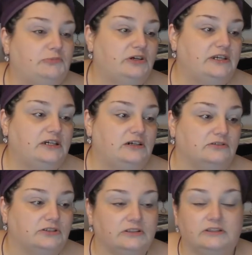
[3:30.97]
boiling
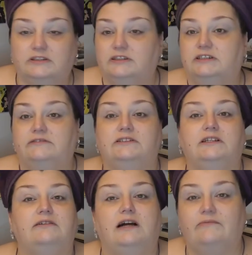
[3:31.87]
hot. There is
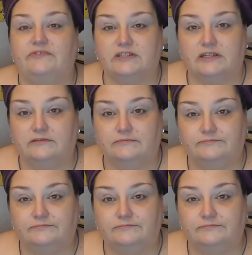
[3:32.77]
no comfort zone.